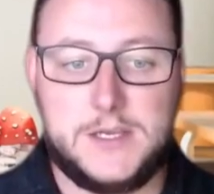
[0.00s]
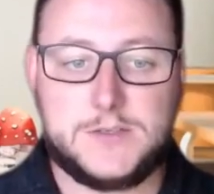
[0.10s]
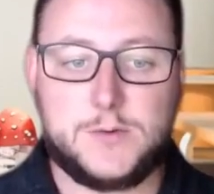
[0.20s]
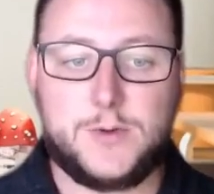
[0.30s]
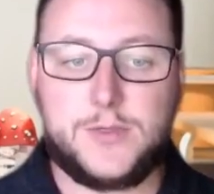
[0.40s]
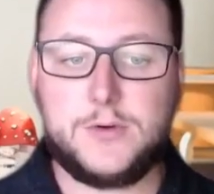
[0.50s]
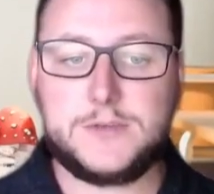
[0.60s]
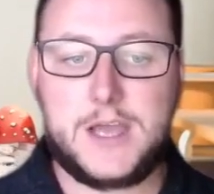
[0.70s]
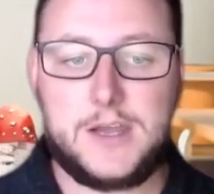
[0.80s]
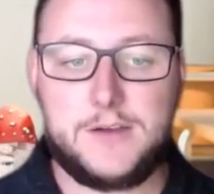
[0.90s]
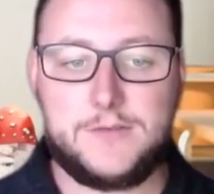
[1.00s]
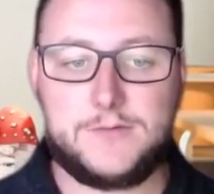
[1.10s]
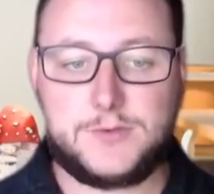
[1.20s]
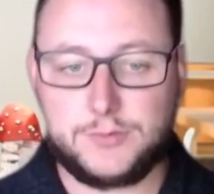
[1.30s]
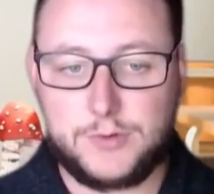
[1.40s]
So with those kind
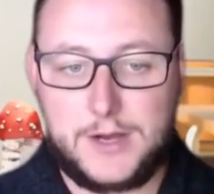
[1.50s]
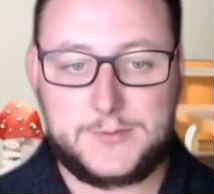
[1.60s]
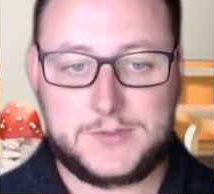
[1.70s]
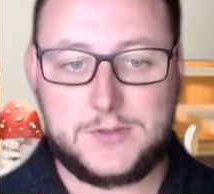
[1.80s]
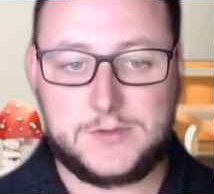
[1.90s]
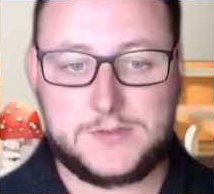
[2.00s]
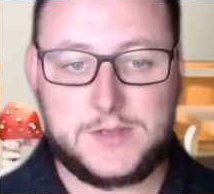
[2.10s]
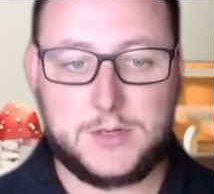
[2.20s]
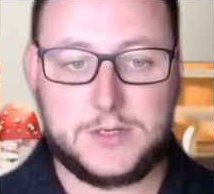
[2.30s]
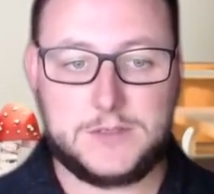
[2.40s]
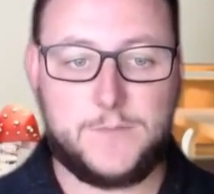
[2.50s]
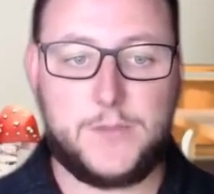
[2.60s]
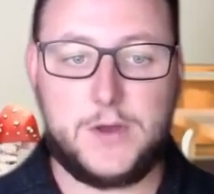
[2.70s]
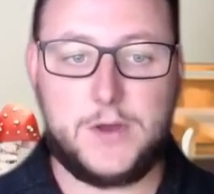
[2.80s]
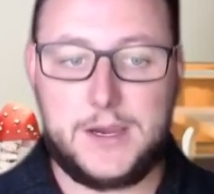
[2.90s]
of drops in those numbers,
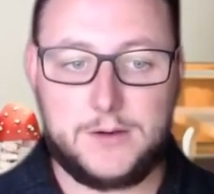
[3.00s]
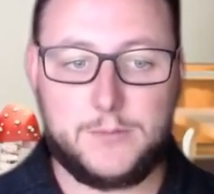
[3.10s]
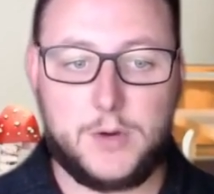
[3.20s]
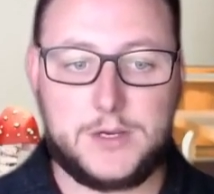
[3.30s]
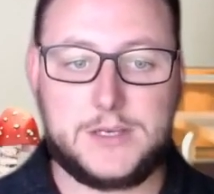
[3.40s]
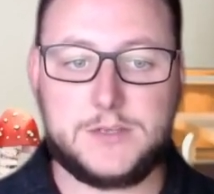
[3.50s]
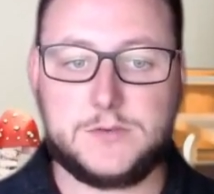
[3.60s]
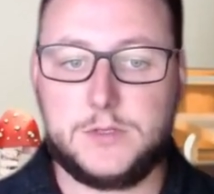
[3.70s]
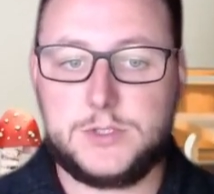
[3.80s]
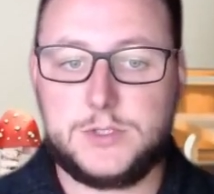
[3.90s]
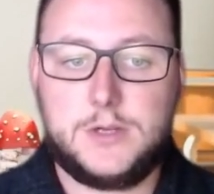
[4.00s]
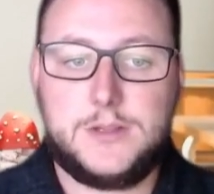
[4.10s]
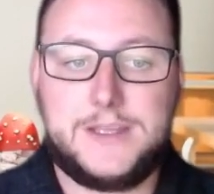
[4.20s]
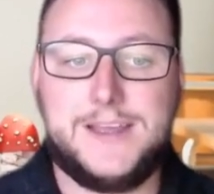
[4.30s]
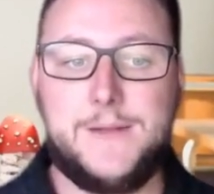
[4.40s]
the higher end market is really
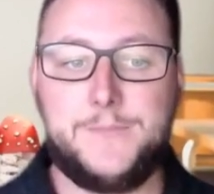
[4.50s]
struggling.